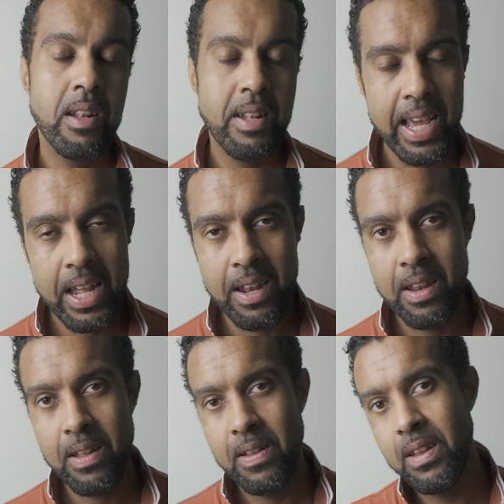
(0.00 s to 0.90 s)

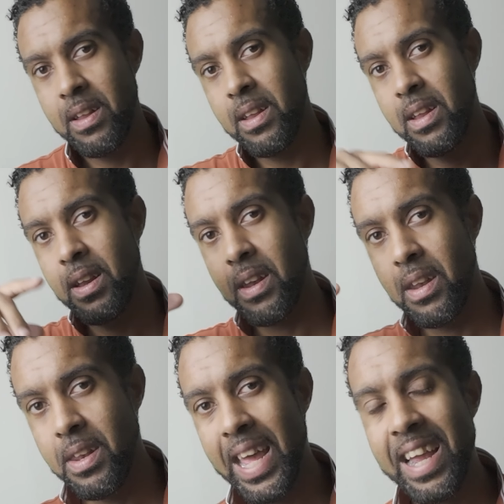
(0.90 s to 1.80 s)
Then,
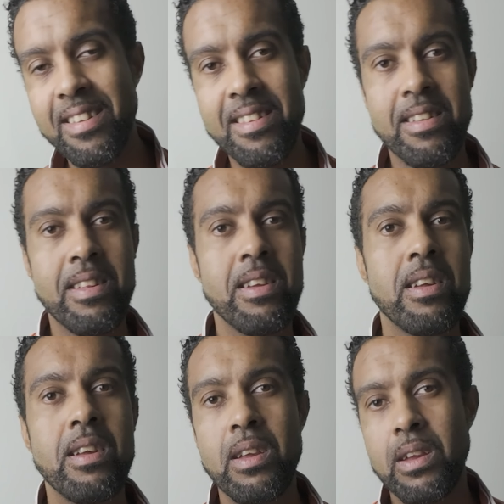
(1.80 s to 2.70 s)
next,
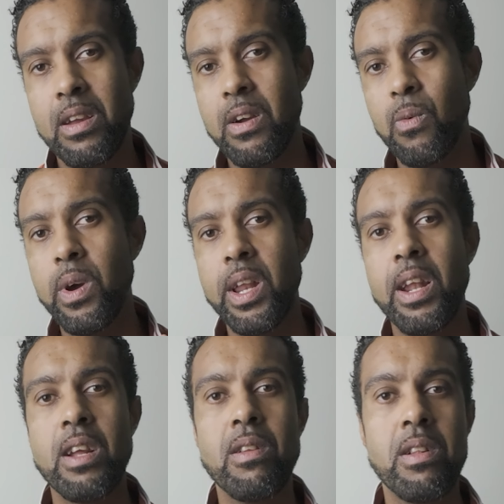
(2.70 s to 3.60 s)
what
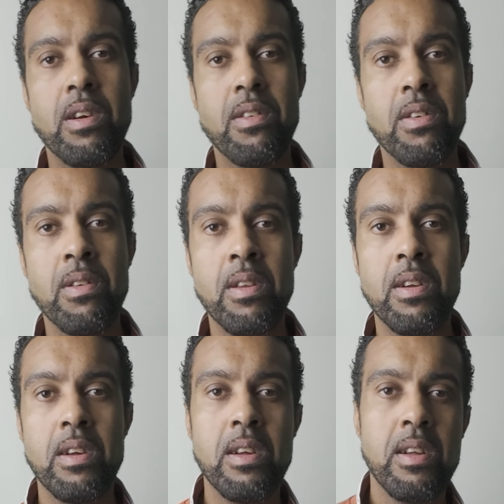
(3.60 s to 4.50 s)
I'd like to touch on.
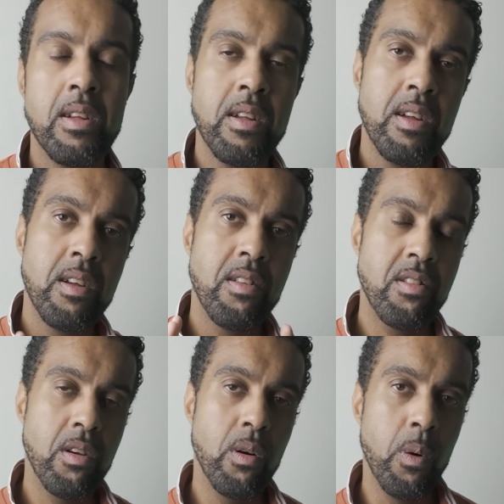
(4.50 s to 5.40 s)

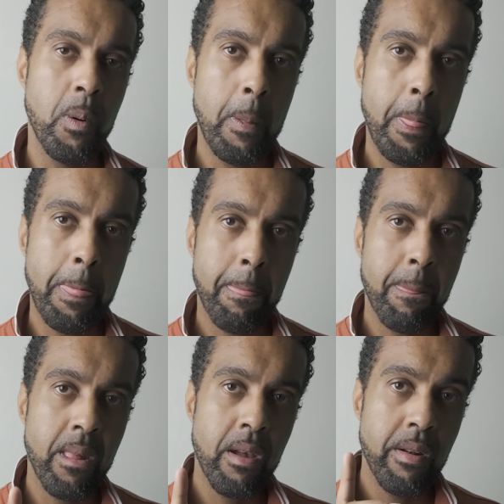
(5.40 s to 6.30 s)
So,
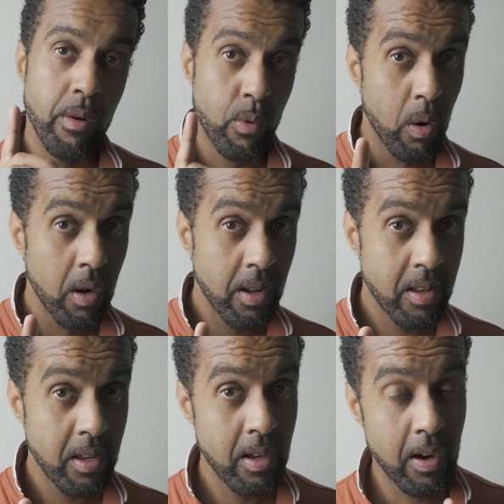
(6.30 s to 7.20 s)
the
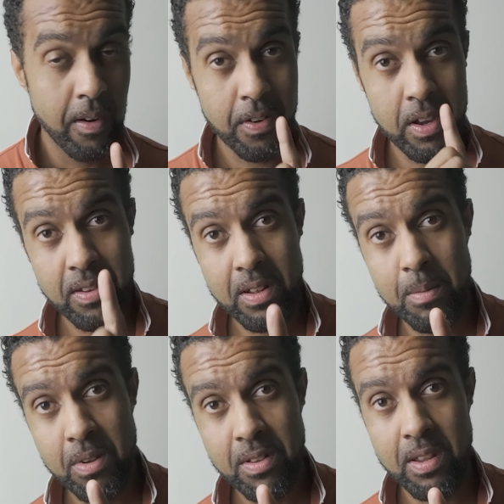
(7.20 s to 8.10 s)
quality of
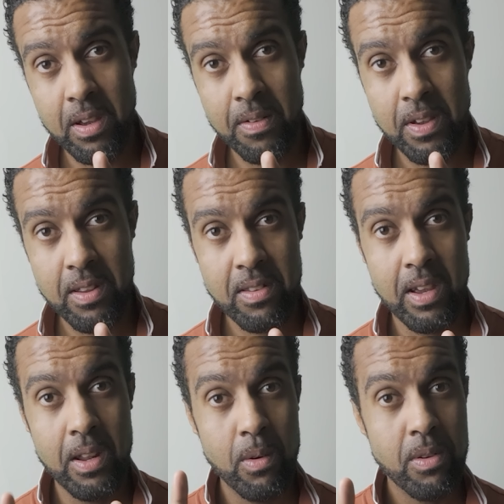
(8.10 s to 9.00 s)
customer service
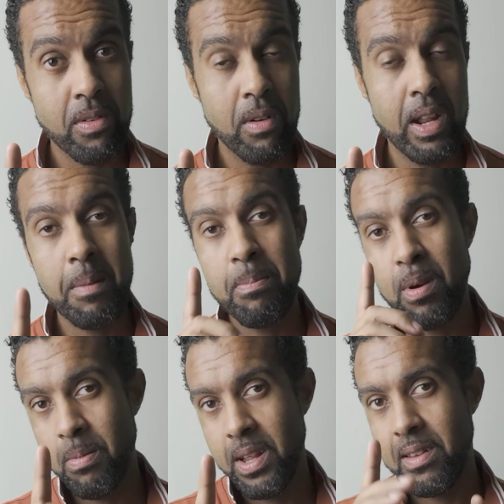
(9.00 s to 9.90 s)
and also like
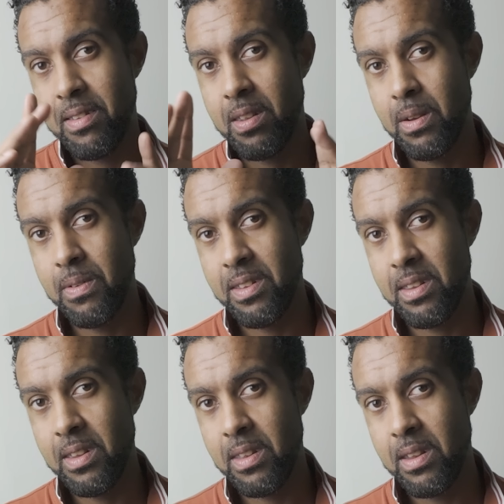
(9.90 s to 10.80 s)
public
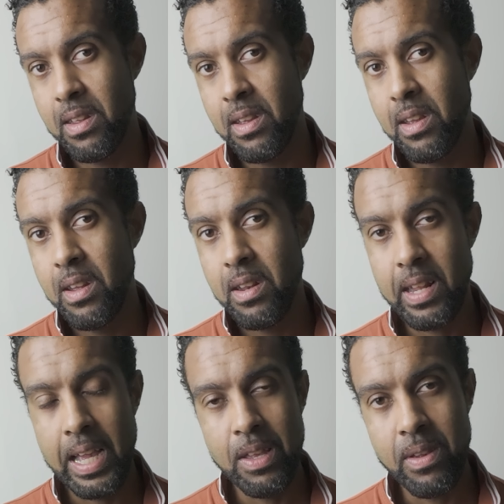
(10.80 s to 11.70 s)
services
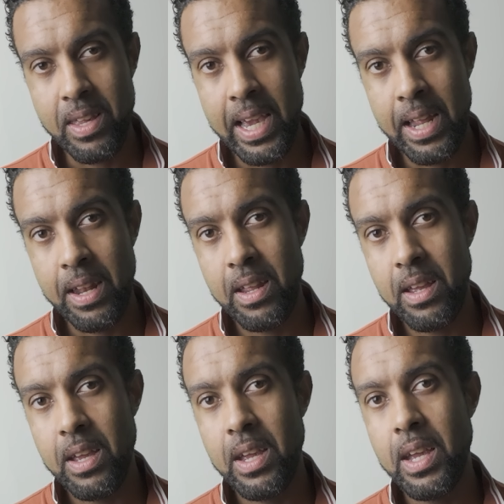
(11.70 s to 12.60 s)
that you get
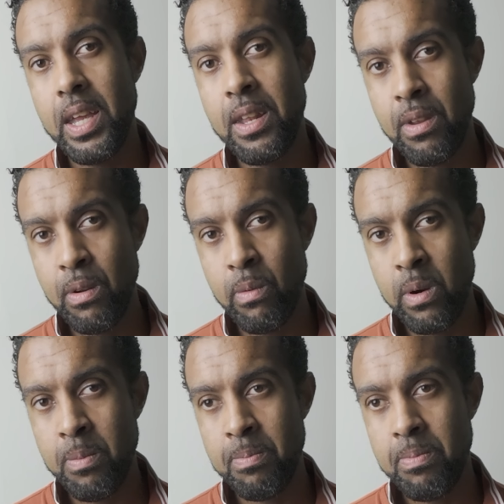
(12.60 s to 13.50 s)
in
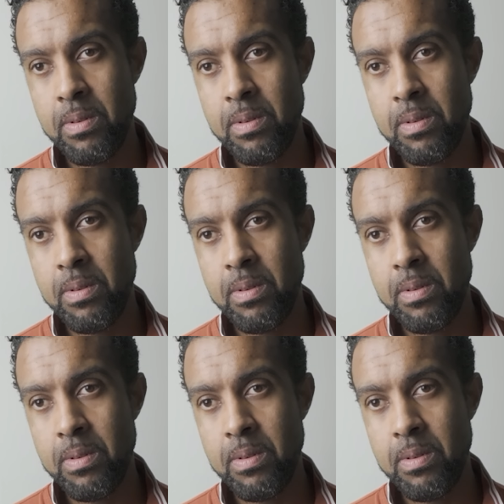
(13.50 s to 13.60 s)
Europe